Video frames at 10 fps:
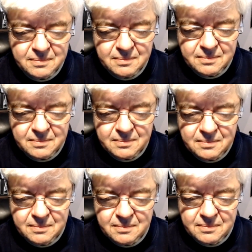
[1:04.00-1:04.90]

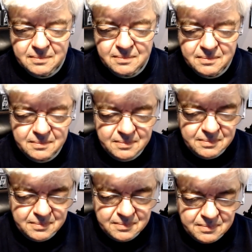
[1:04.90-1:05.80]

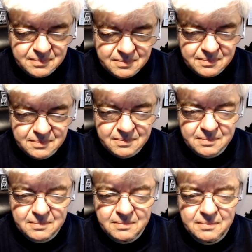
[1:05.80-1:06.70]

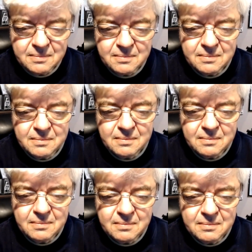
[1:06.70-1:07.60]

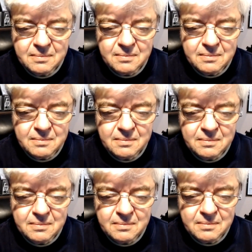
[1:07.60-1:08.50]

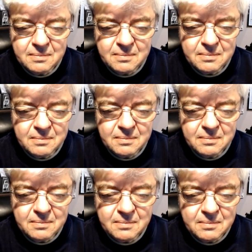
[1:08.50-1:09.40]

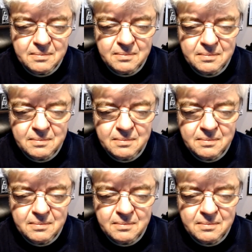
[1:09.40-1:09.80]
This person isn't speaking.